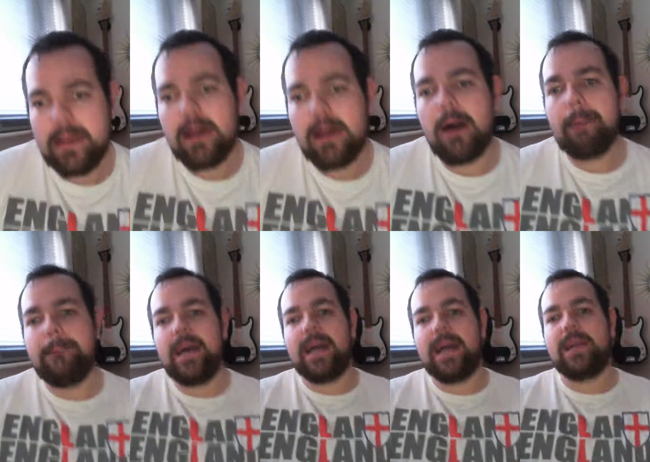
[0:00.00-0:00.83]
I'm
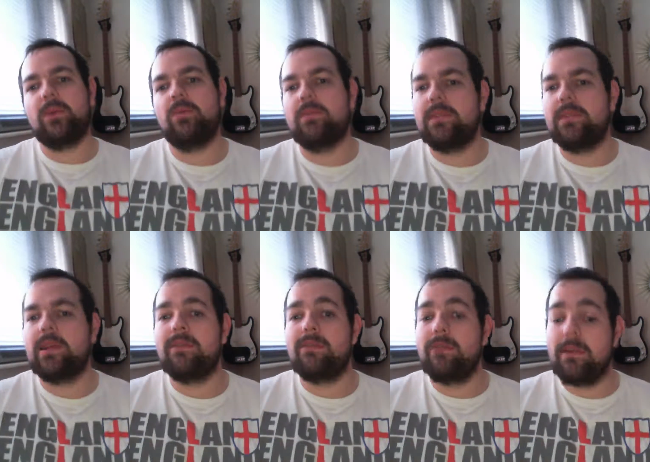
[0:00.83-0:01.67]
back with
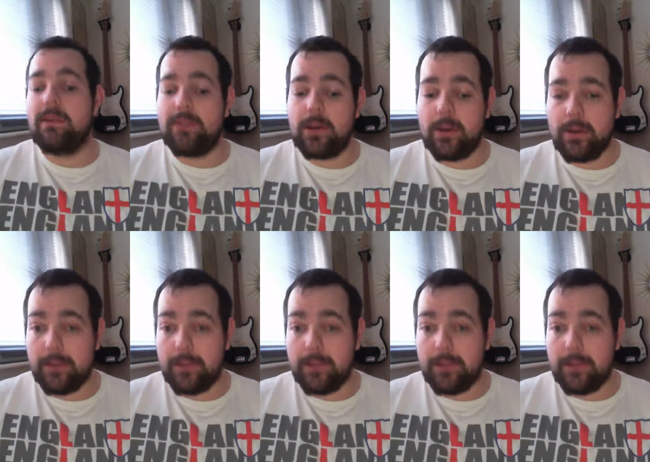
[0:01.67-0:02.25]
another review.